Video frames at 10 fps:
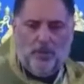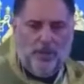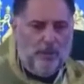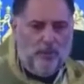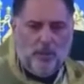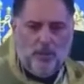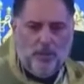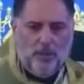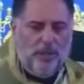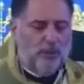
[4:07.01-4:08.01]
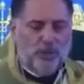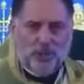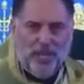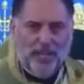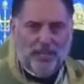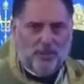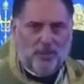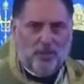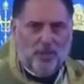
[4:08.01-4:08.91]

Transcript: They were, they were changed.